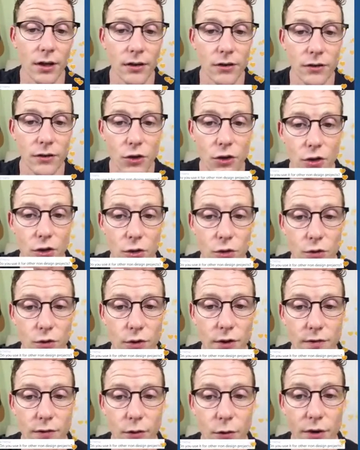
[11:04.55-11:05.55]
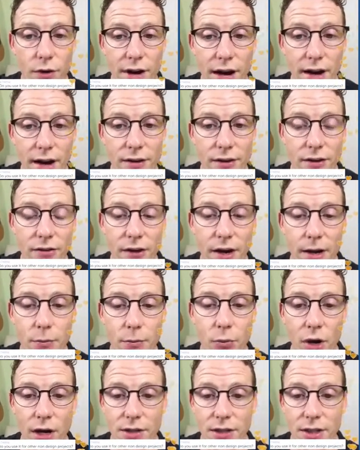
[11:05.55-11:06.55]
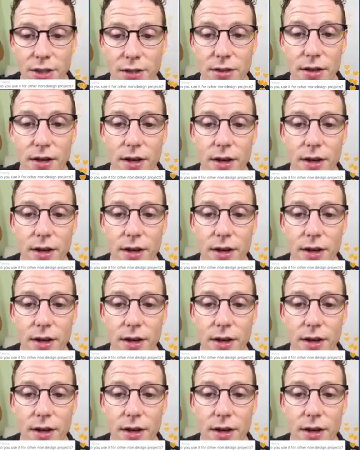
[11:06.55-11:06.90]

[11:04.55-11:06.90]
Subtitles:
Do you use it for non-design project?